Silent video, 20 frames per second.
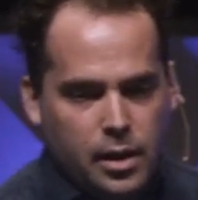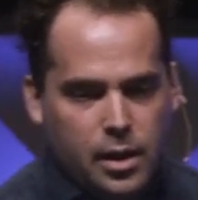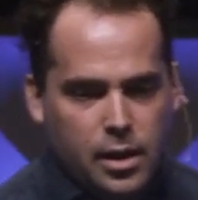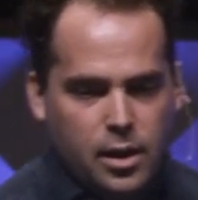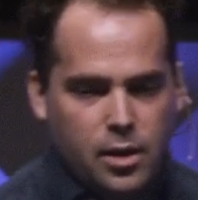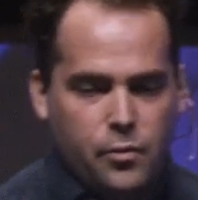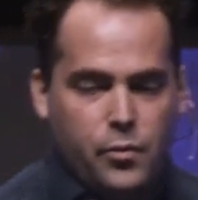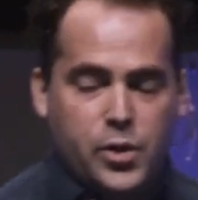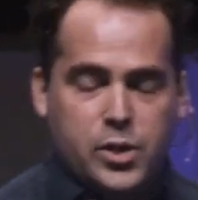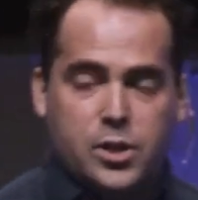
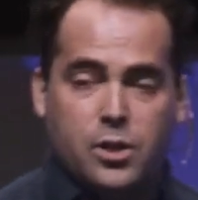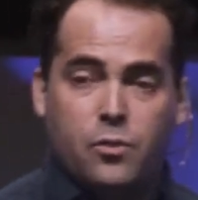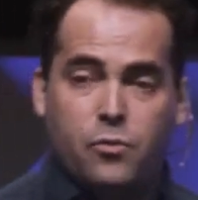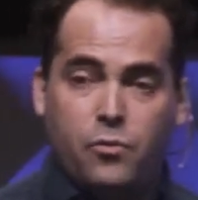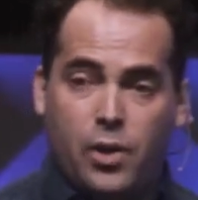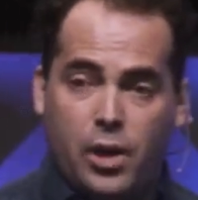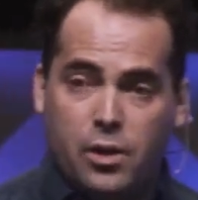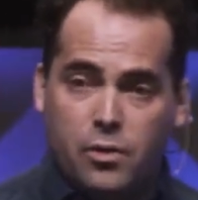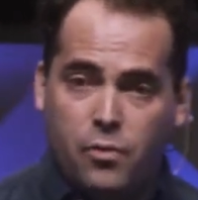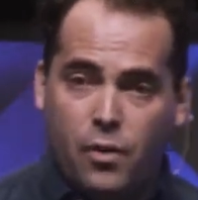An efficient
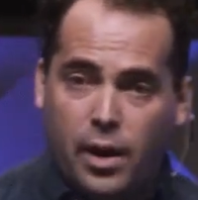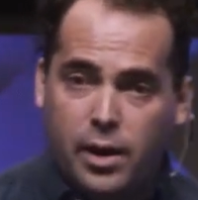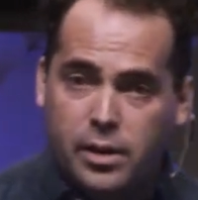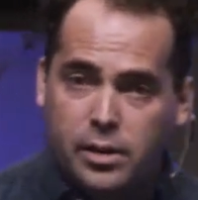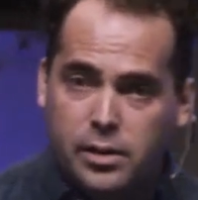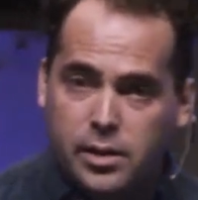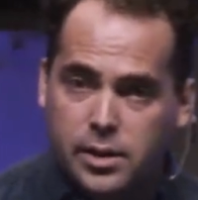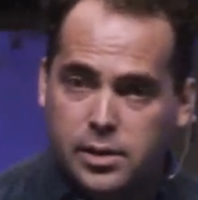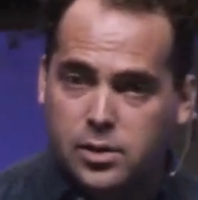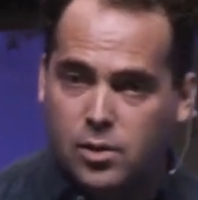
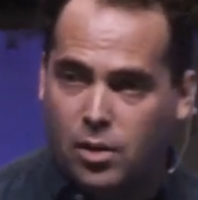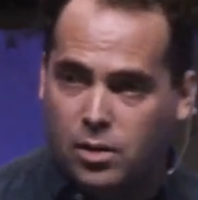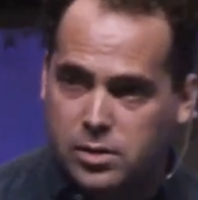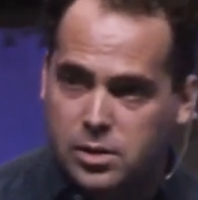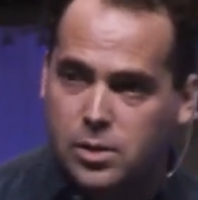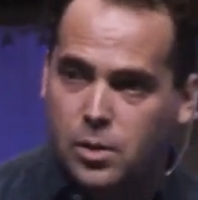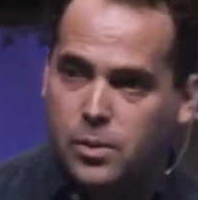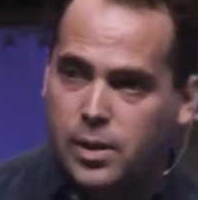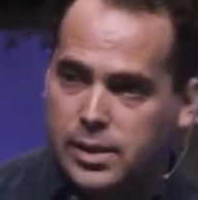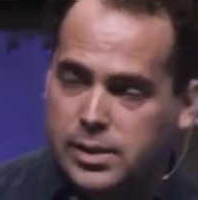verifier is
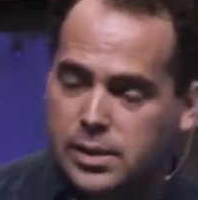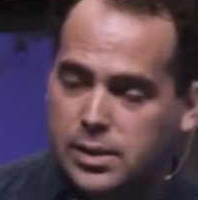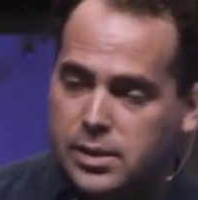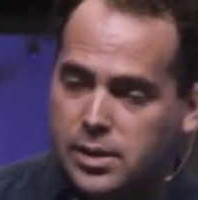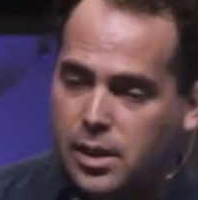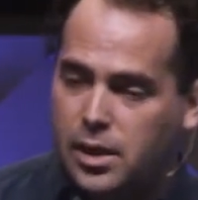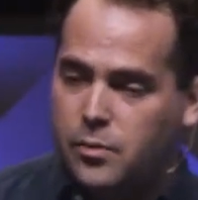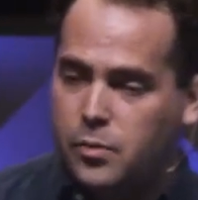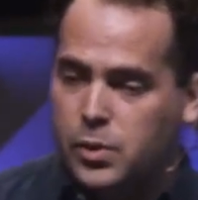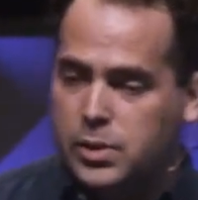also
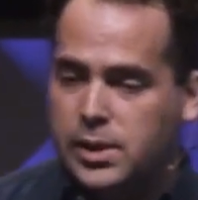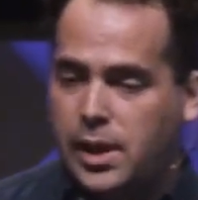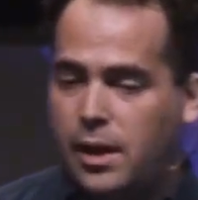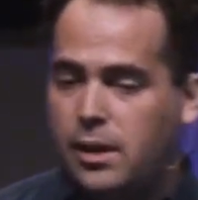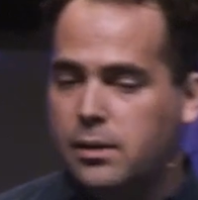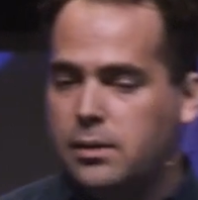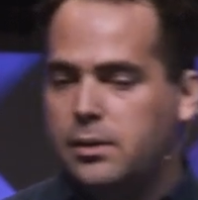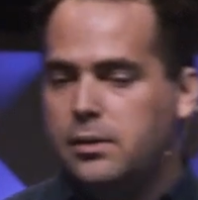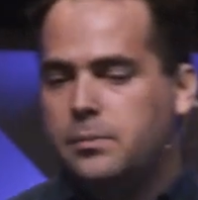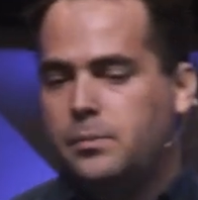necessary for
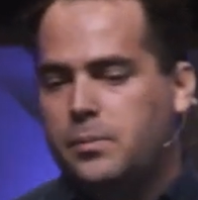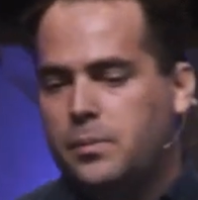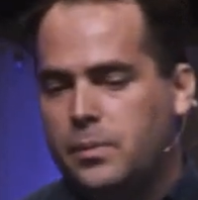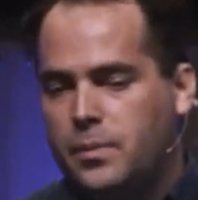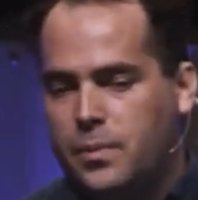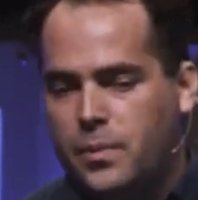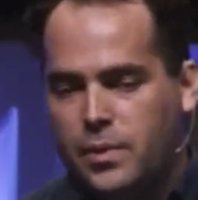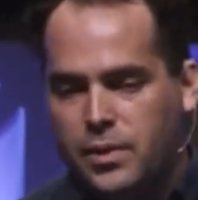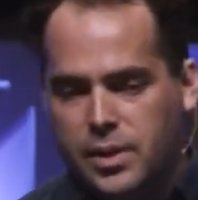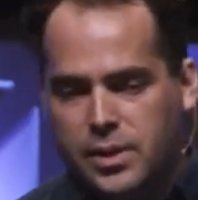Scalar.
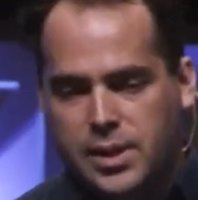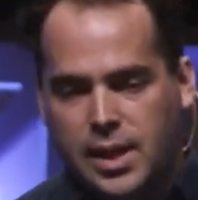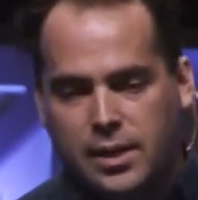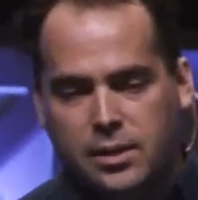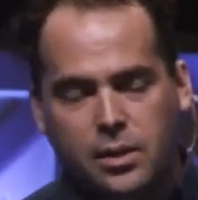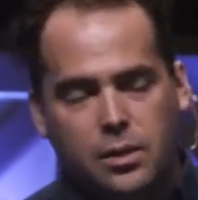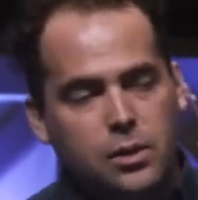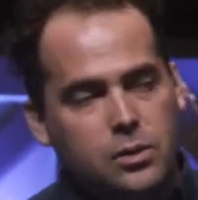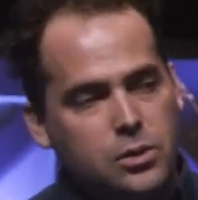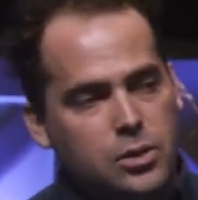The
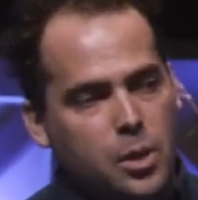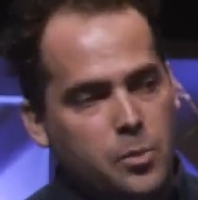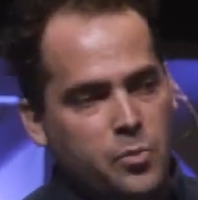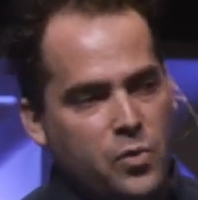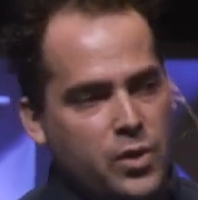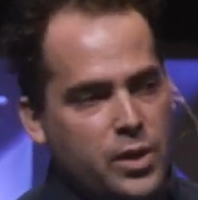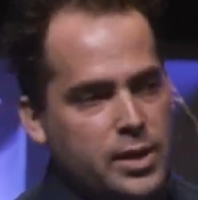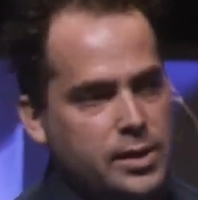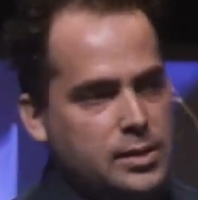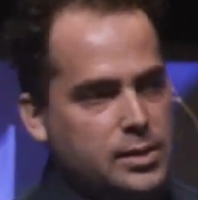technical term
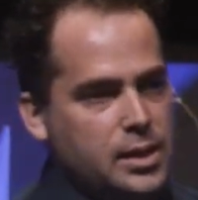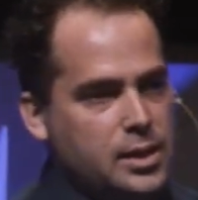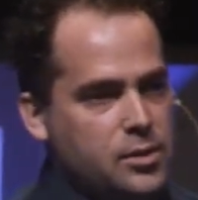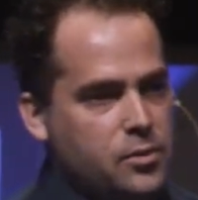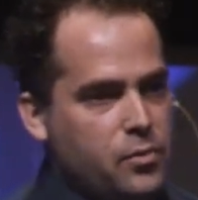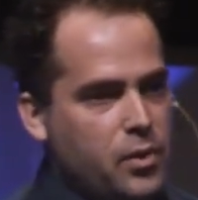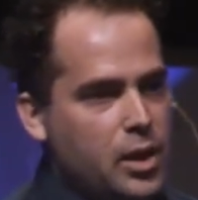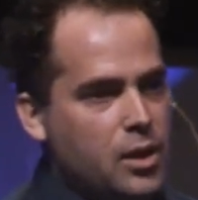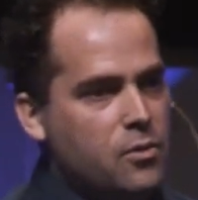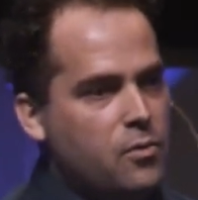for this is
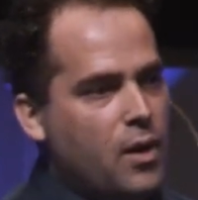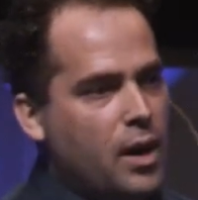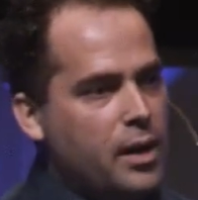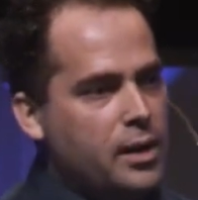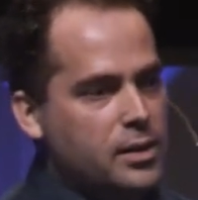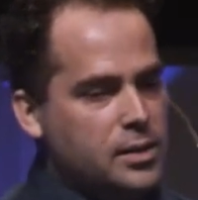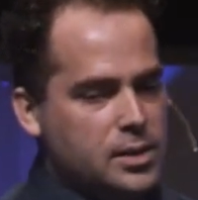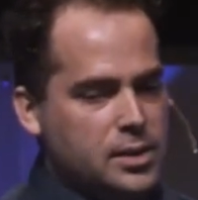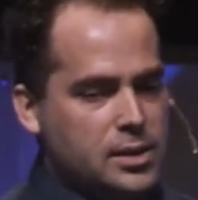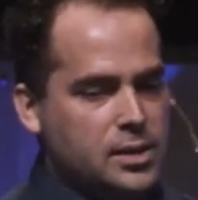
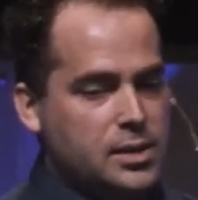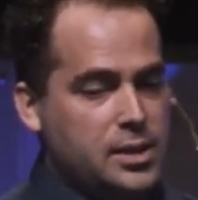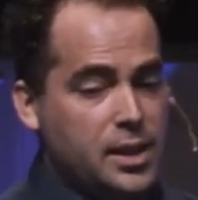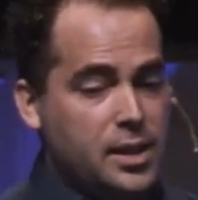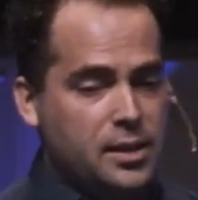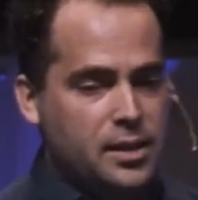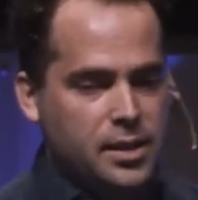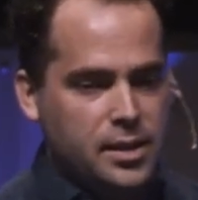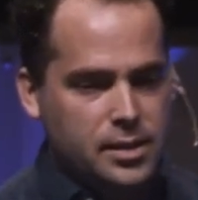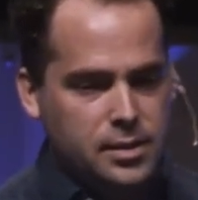verifier
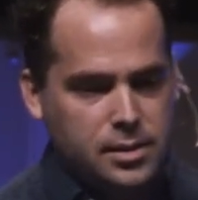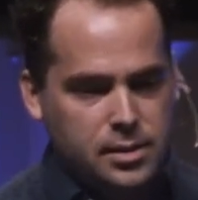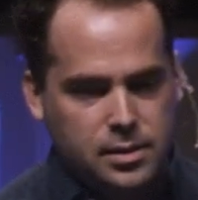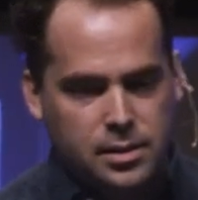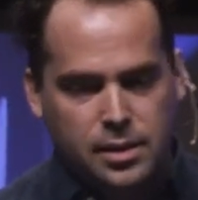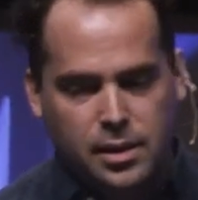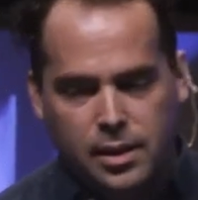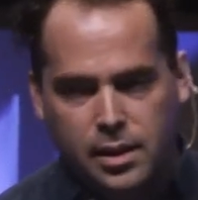succinctness.